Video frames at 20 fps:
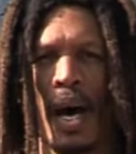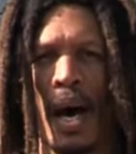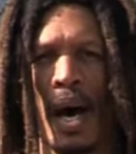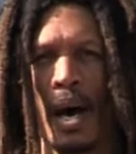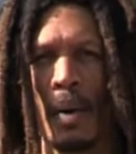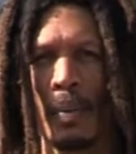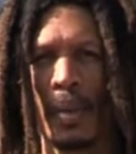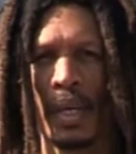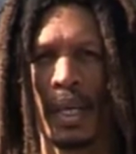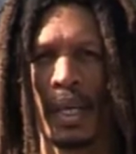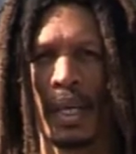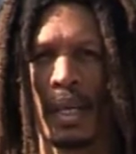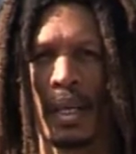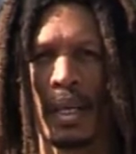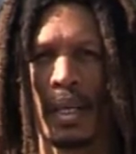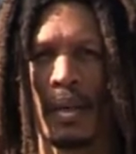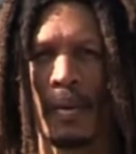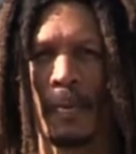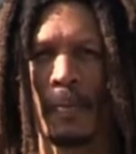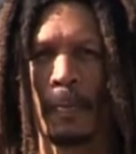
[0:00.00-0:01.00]
harbour
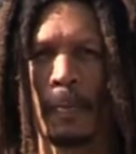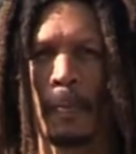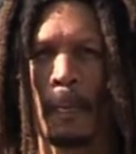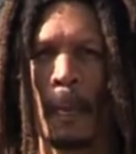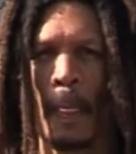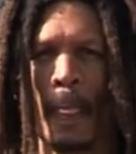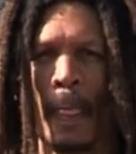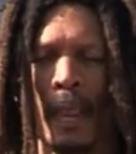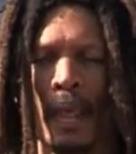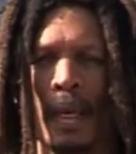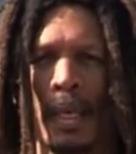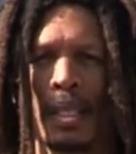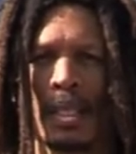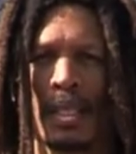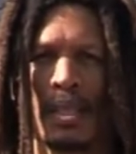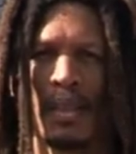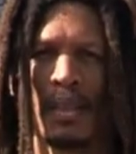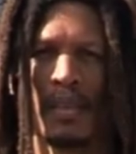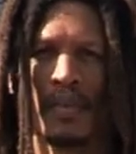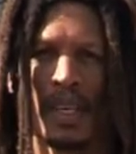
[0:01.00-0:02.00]
area, it's
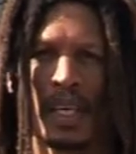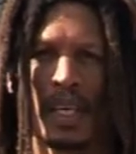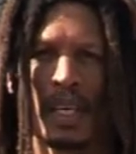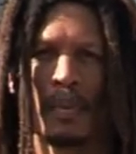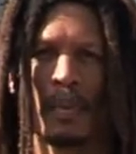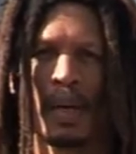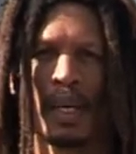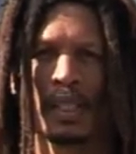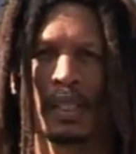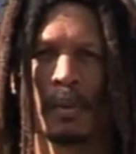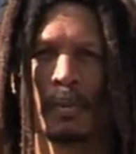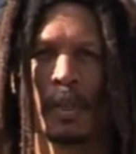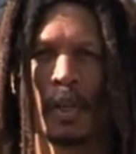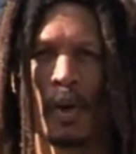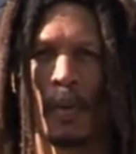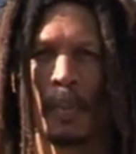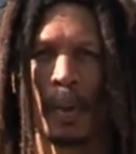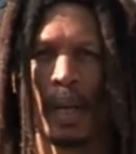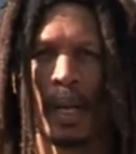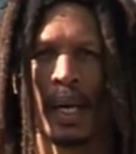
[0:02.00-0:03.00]
still very much
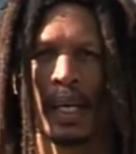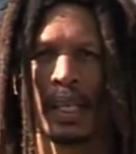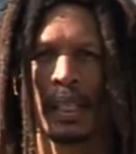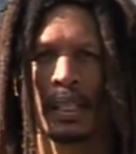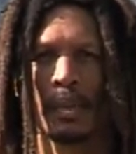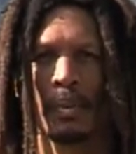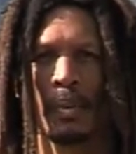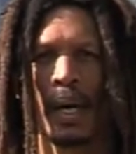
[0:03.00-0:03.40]
monopolized